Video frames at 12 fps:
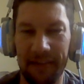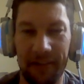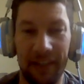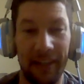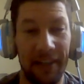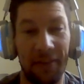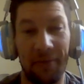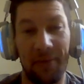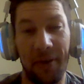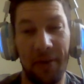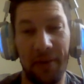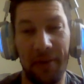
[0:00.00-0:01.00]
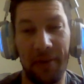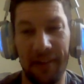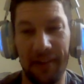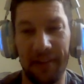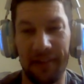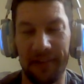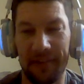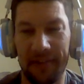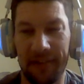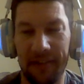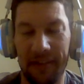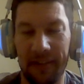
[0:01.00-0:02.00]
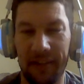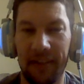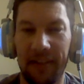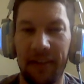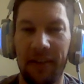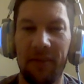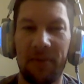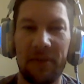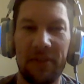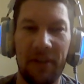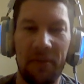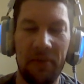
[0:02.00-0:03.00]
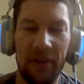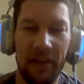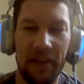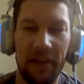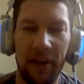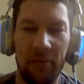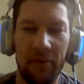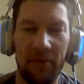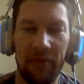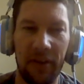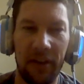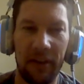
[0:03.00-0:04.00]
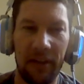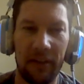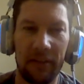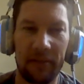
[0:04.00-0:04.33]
shit in the road. What's going on, Die Bullfrog?